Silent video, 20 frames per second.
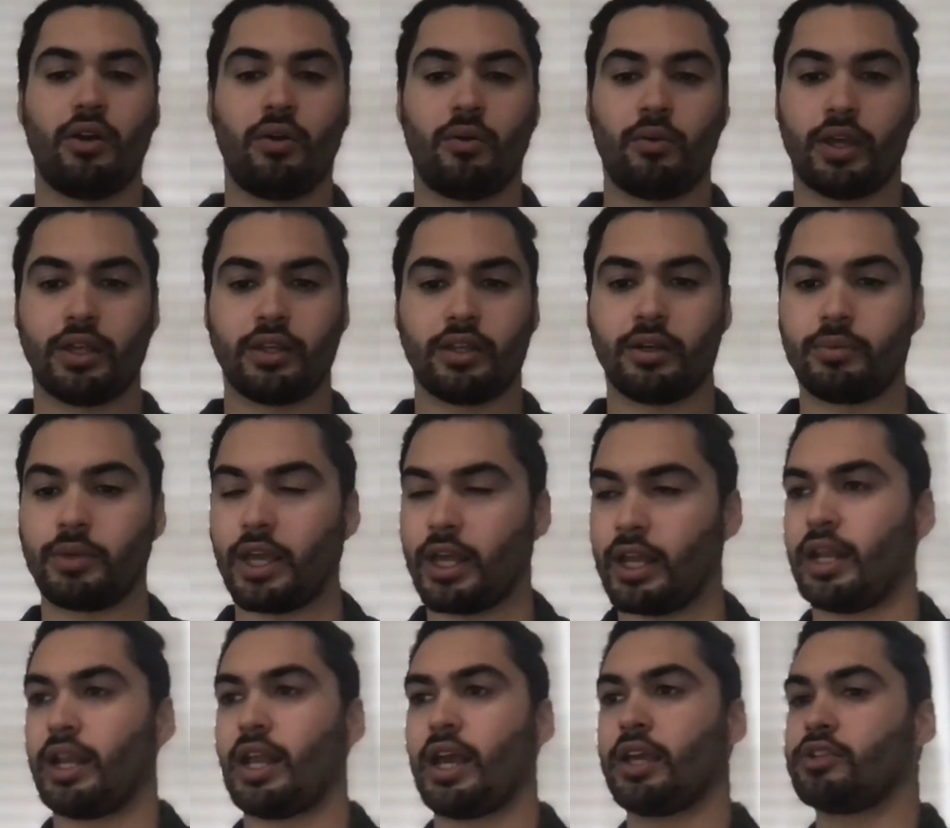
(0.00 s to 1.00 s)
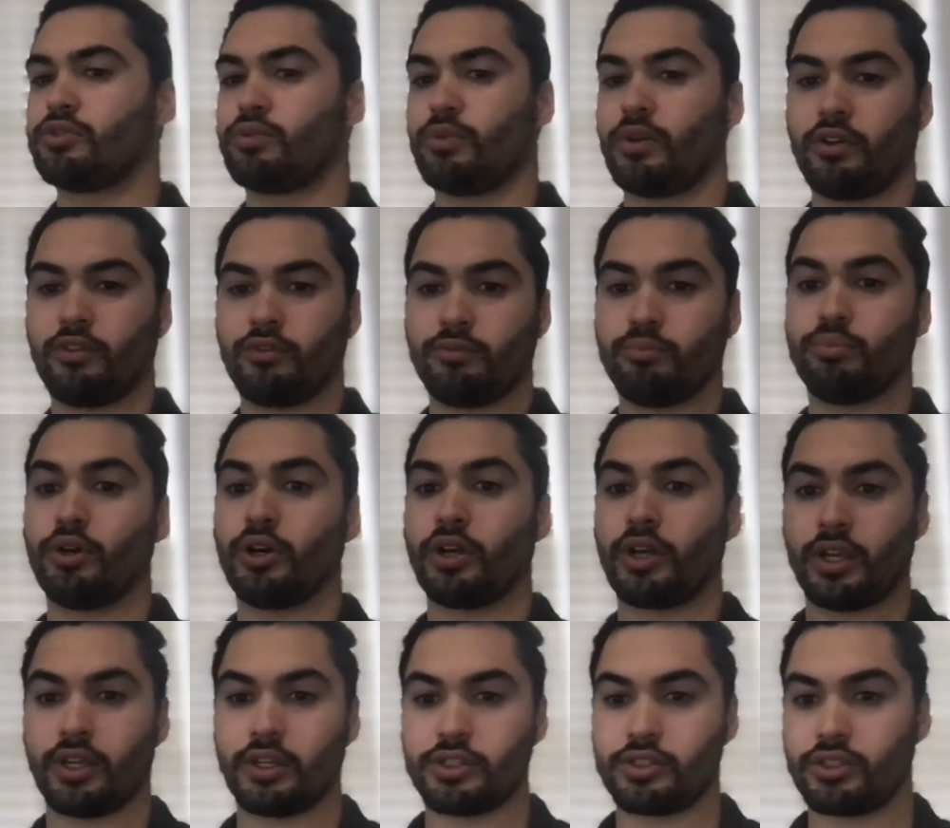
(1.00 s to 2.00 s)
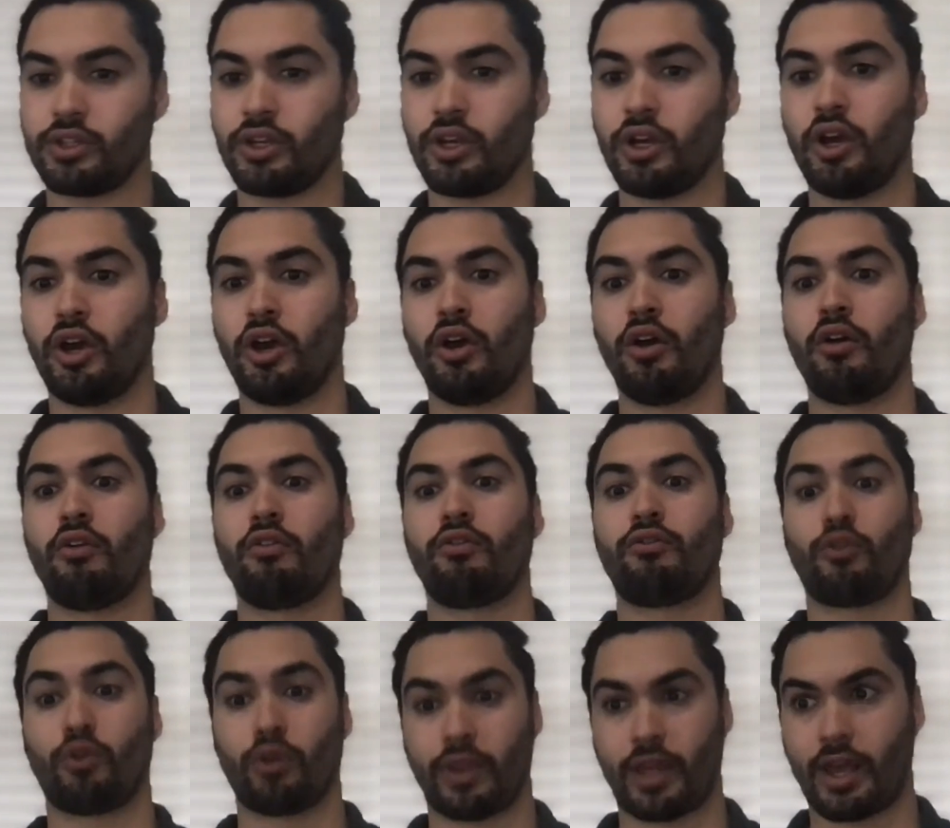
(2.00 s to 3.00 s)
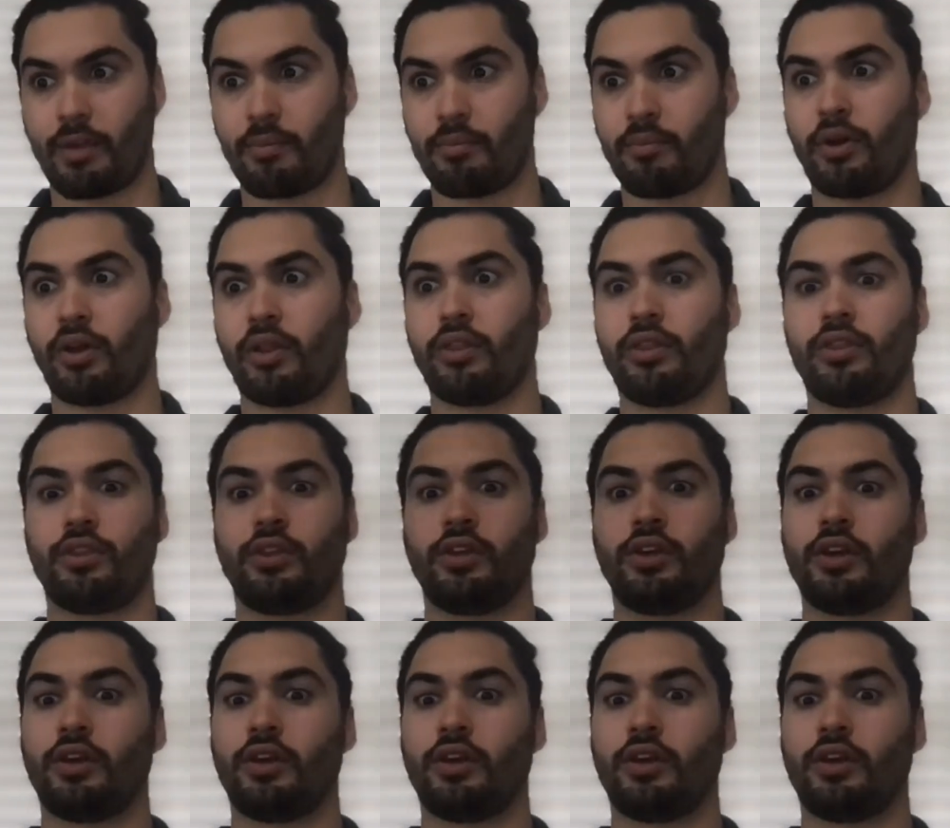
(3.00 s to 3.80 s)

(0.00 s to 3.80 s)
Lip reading: we ended up getting like 12 bookings for that month,